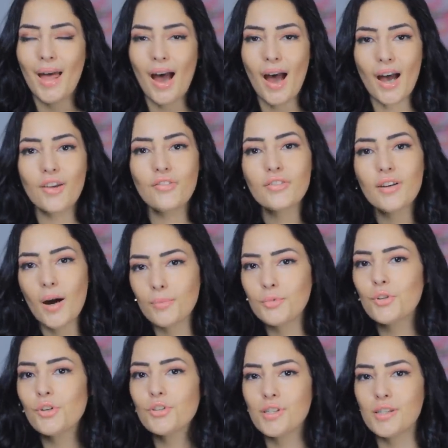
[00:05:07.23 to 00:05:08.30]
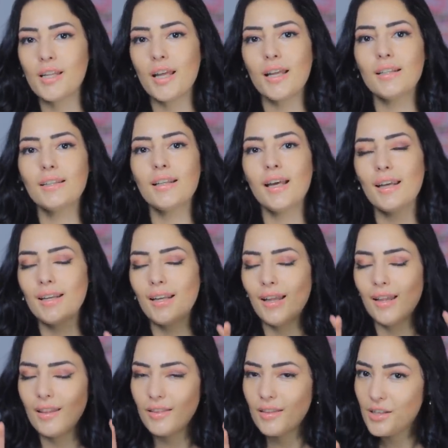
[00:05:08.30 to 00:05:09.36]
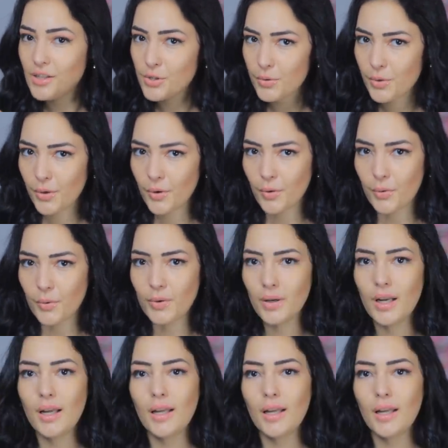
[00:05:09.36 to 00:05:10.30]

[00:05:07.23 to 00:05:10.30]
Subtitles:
I've come to understand that in this struggle,